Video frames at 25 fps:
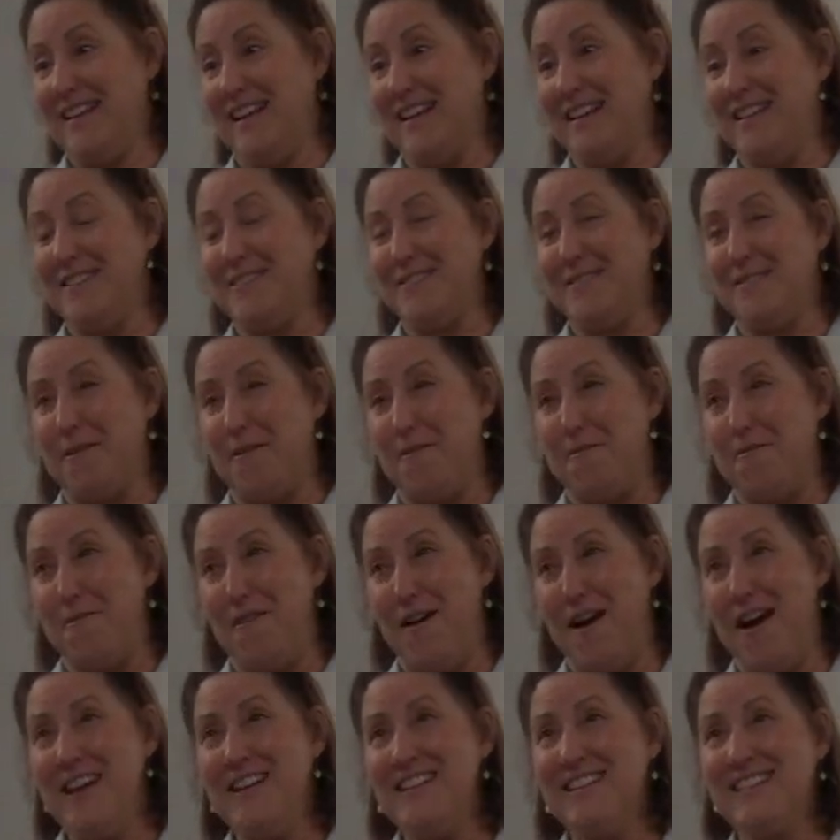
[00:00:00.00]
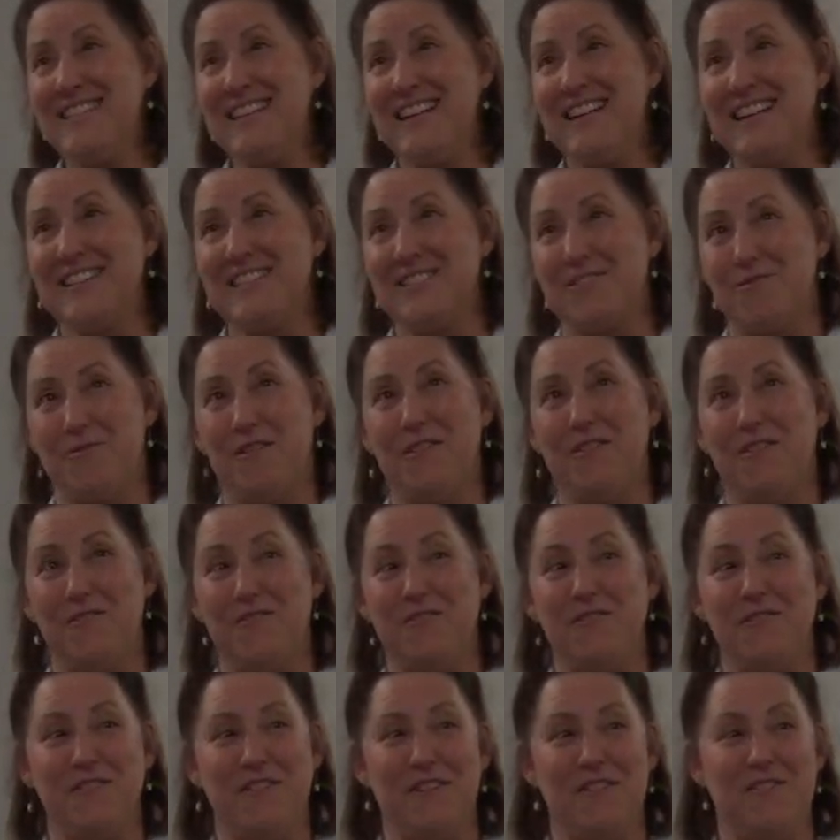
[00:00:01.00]
And so I just think it's
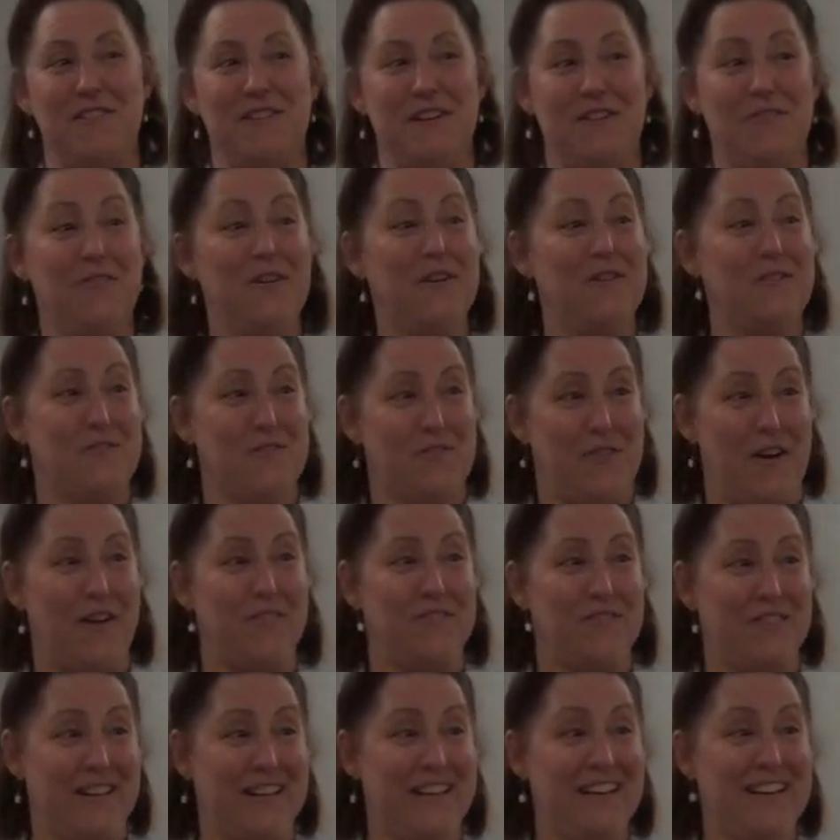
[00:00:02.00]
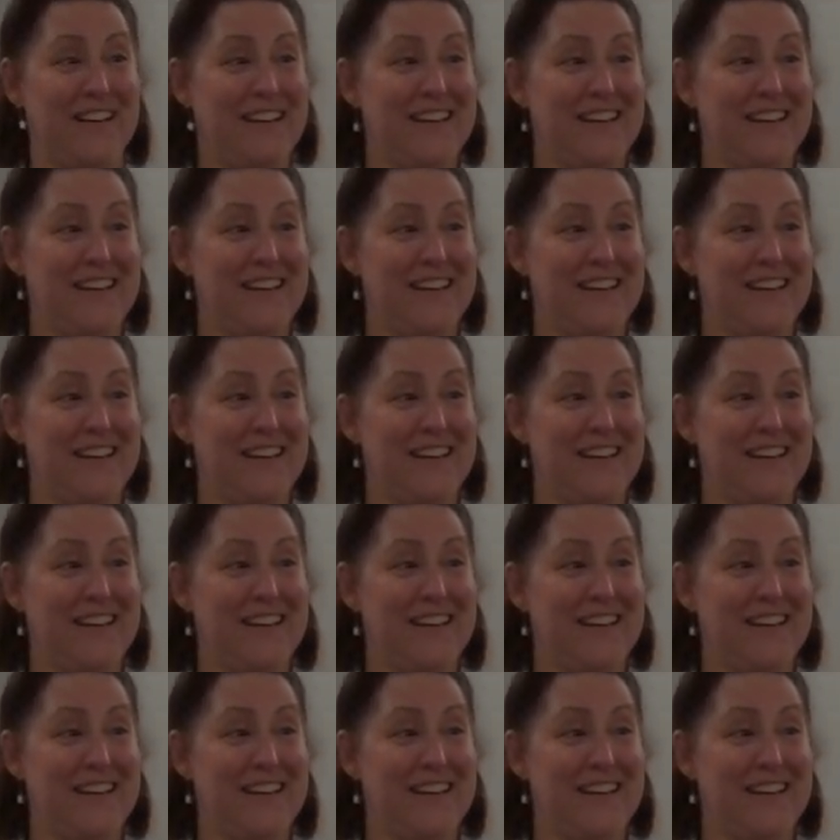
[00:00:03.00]
wonderful that whenever you're traveling,